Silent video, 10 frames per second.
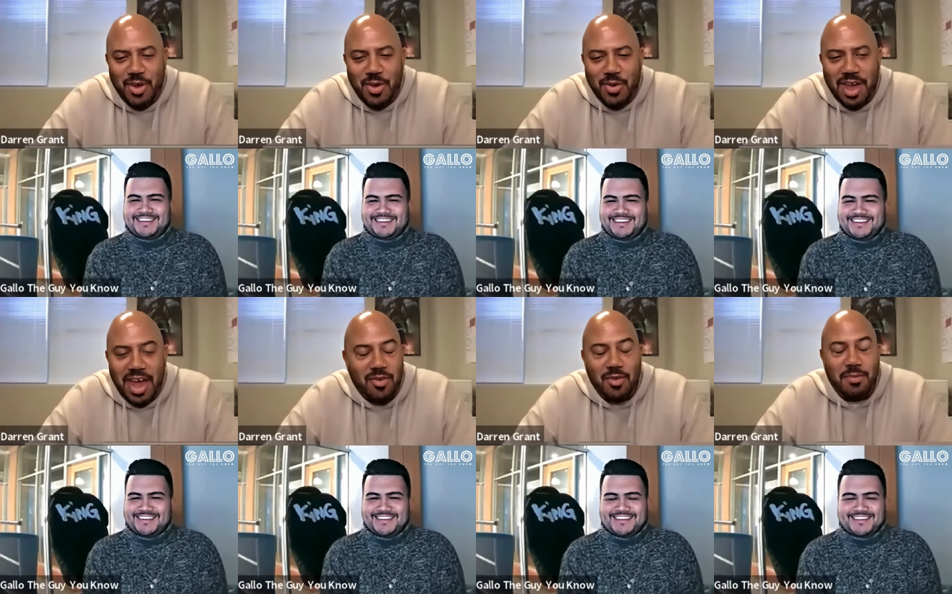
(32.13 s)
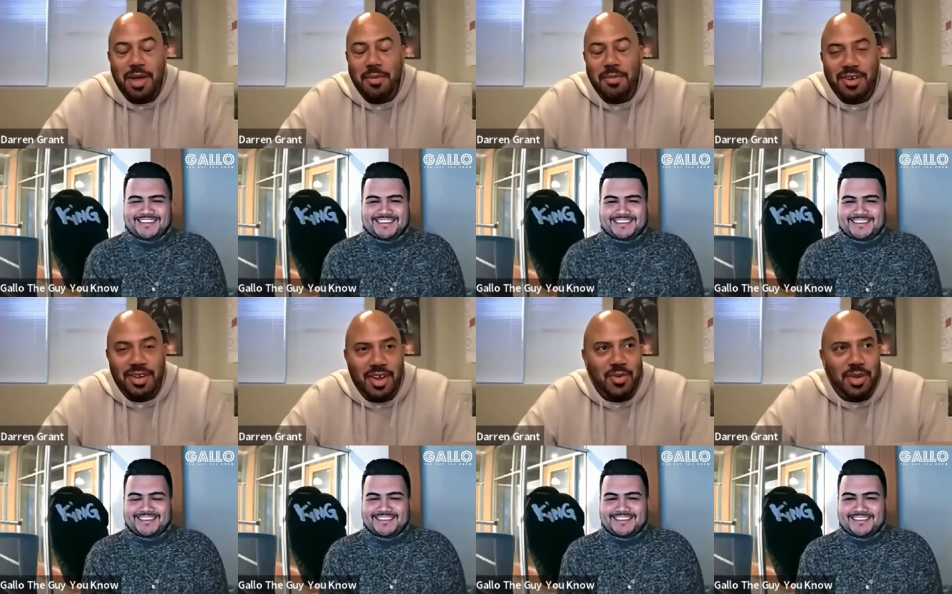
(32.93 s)
Speaker 1: I remember, you know, we'd
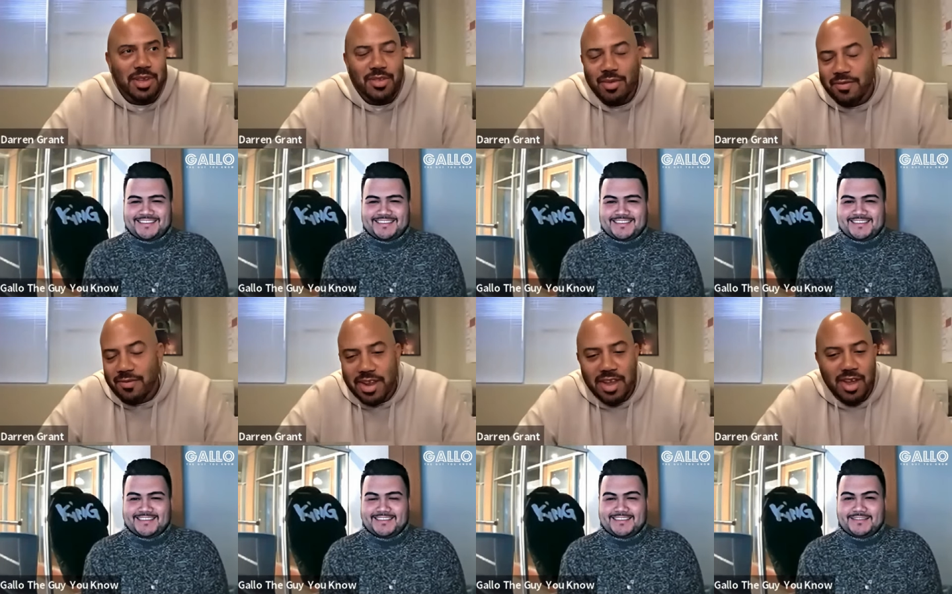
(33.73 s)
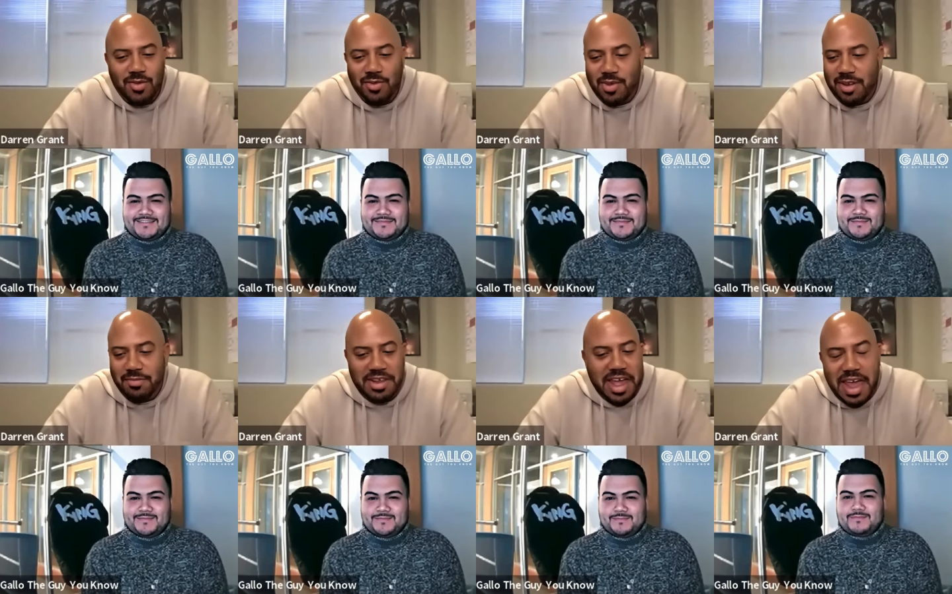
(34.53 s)
be doing videos, we'd be
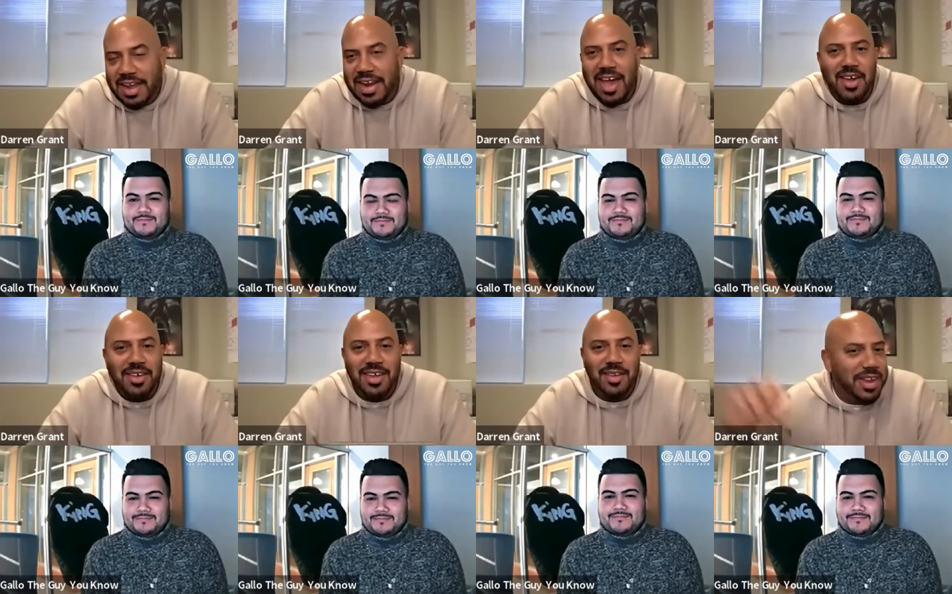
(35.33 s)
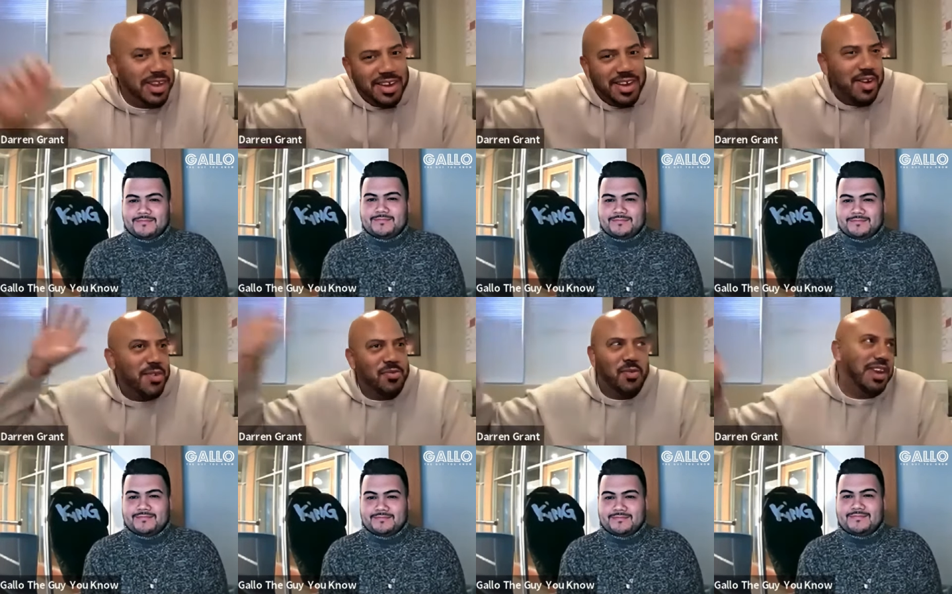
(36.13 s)
hanging out, and we'd hear
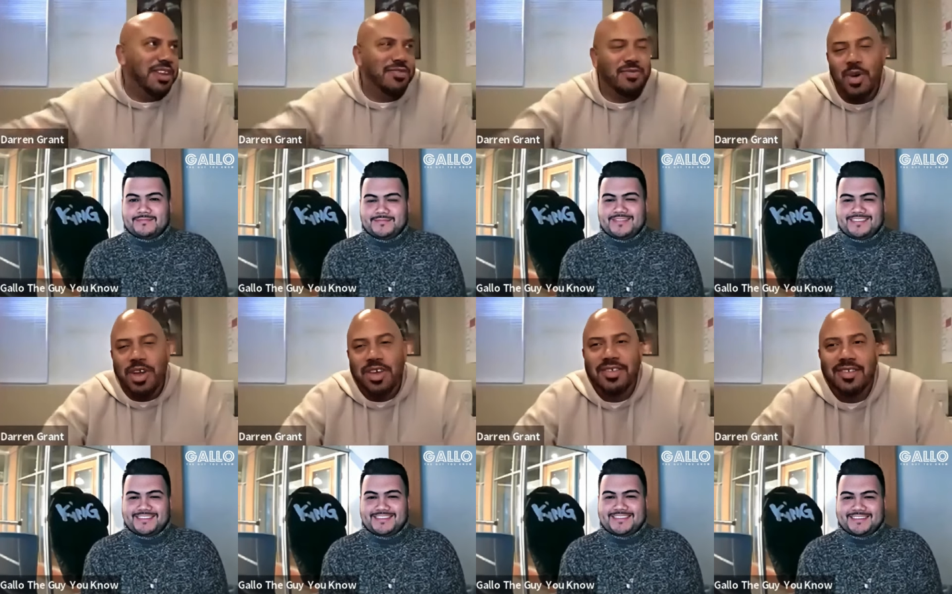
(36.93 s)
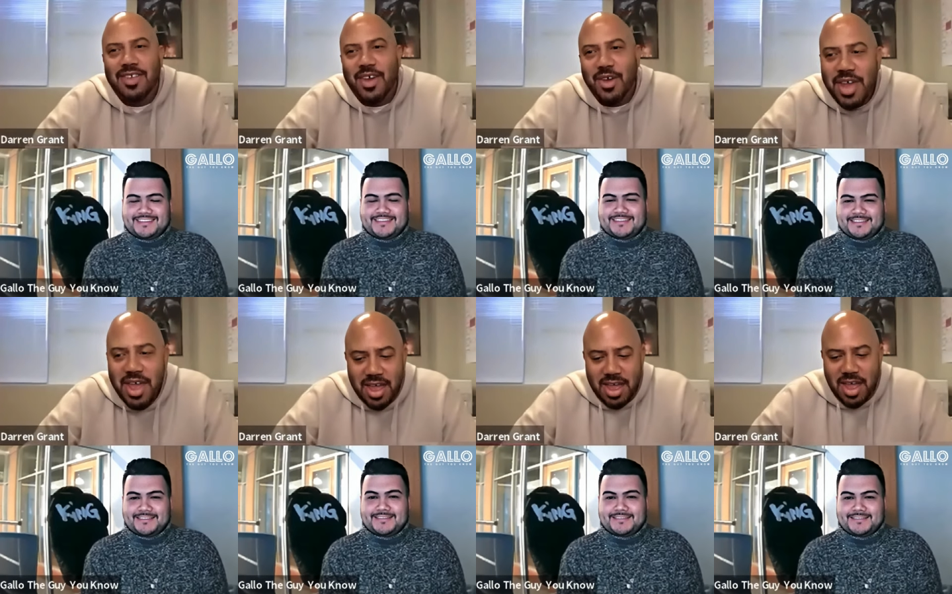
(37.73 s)
Wendy's voice, and so it
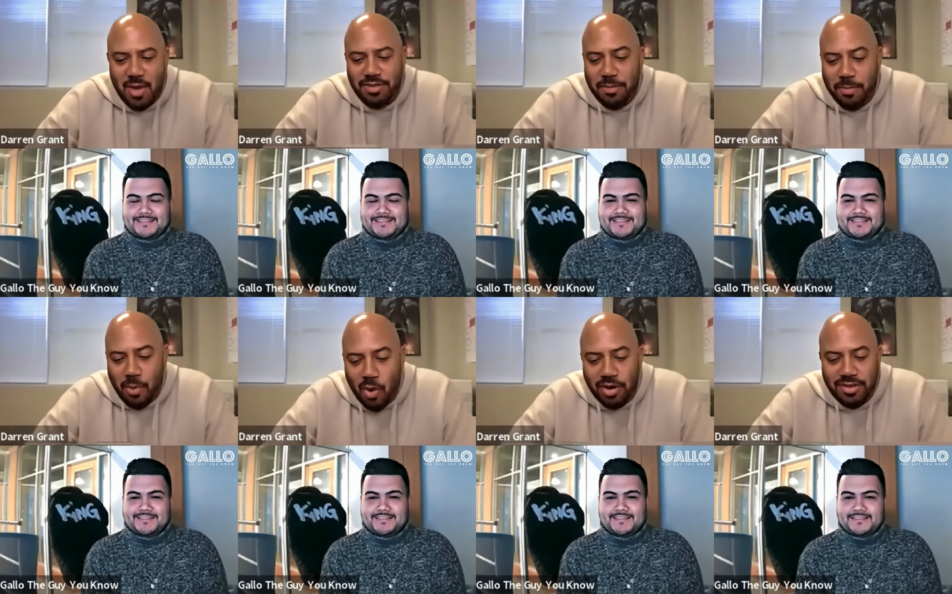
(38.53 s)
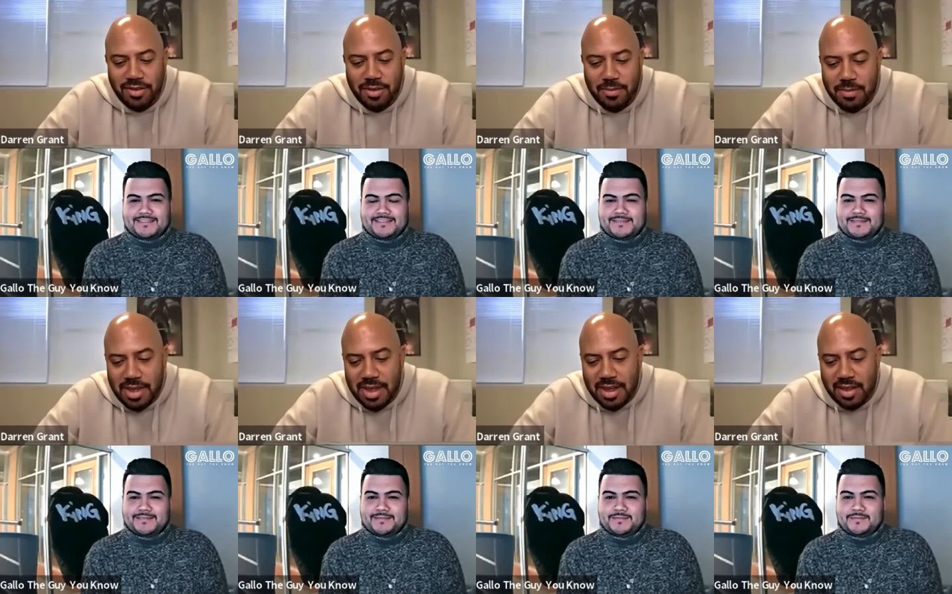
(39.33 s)
was important to me
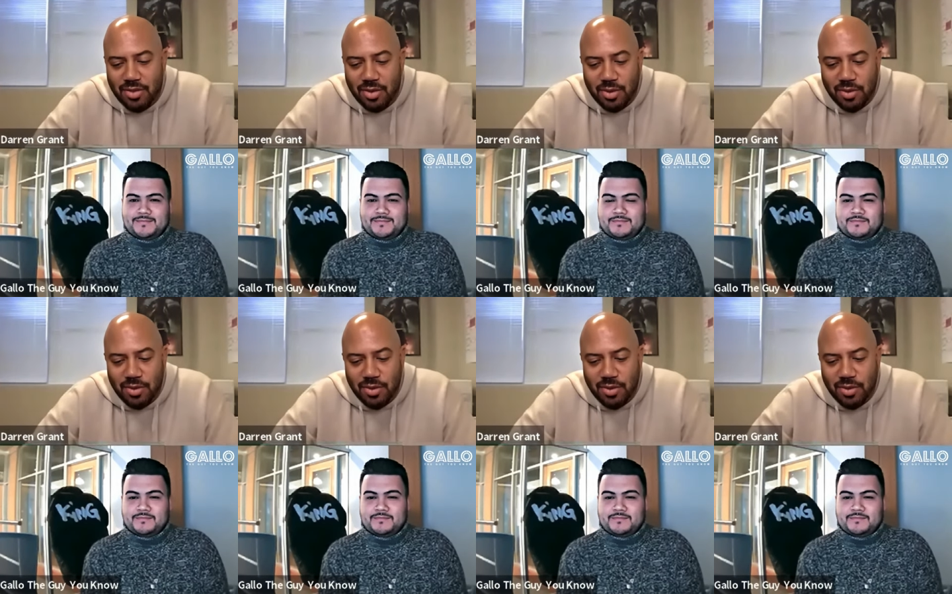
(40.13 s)
to